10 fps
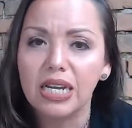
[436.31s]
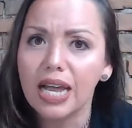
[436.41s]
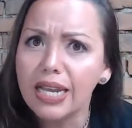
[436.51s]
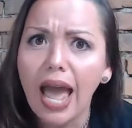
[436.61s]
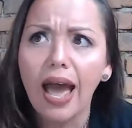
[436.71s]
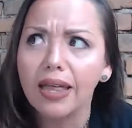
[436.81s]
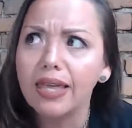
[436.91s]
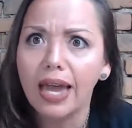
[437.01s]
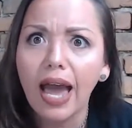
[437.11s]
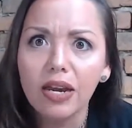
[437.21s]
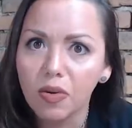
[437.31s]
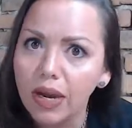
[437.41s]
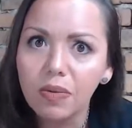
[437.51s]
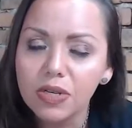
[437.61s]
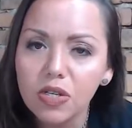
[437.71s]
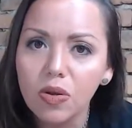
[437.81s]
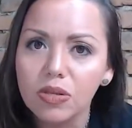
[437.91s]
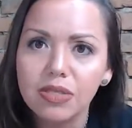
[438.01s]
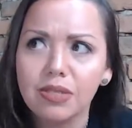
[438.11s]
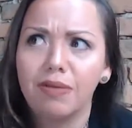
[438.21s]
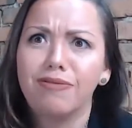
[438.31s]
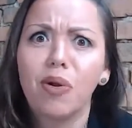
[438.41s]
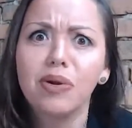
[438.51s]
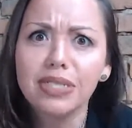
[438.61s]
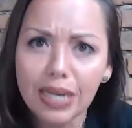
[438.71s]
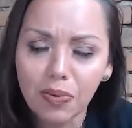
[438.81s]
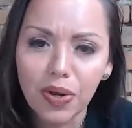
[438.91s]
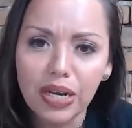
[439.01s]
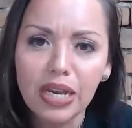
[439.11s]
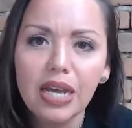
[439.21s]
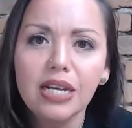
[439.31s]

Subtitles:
And yeah, they had great results. Of course they would.